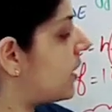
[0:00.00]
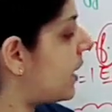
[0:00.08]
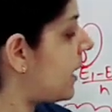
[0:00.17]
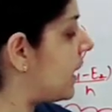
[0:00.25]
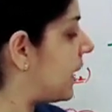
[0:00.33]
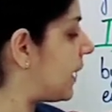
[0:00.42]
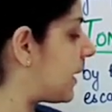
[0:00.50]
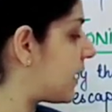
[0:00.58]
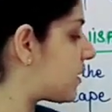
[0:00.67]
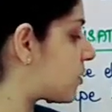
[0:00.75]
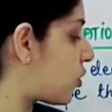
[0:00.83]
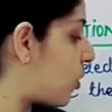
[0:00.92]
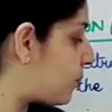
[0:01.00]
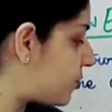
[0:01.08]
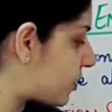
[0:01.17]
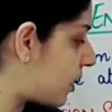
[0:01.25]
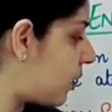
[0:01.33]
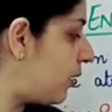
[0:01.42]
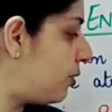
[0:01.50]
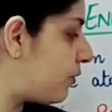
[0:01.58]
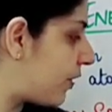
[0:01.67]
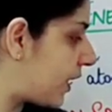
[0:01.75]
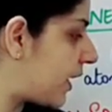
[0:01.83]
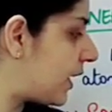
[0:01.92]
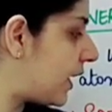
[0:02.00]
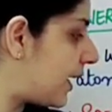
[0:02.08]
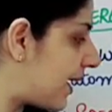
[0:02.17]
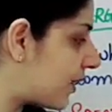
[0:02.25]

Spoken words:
say it is observed when an